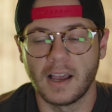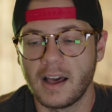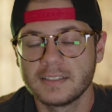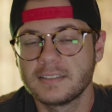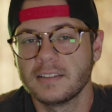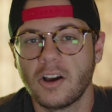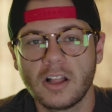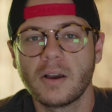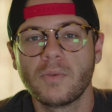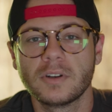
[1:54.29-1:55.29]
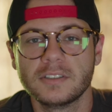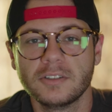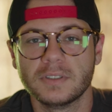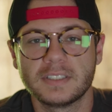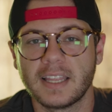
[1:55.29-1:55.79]
Honestly, all I want to
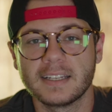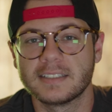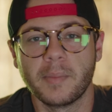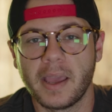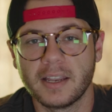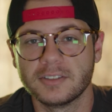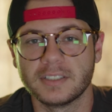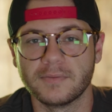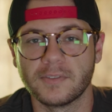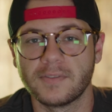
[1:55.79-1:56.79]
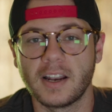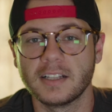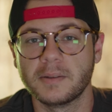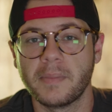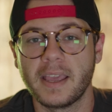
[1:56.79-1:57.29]
do is thank Tim Anderson for
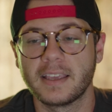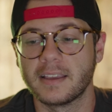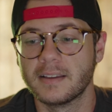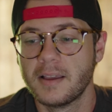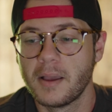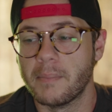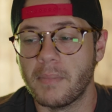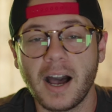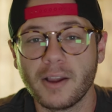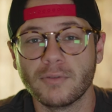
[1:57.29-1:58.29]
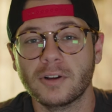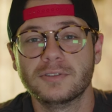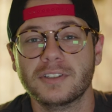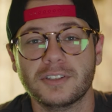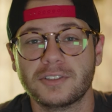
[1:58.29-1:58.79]
finally making my
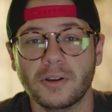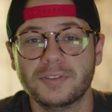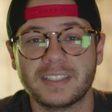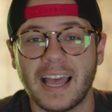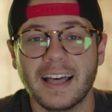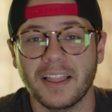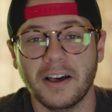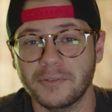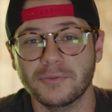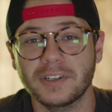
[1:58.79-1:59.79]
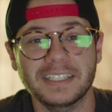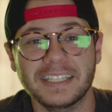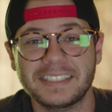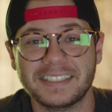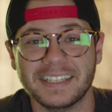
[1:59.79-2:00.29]
road to the show stat line
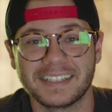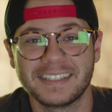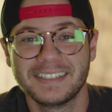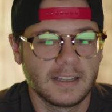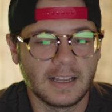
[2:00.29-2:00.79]
realistic.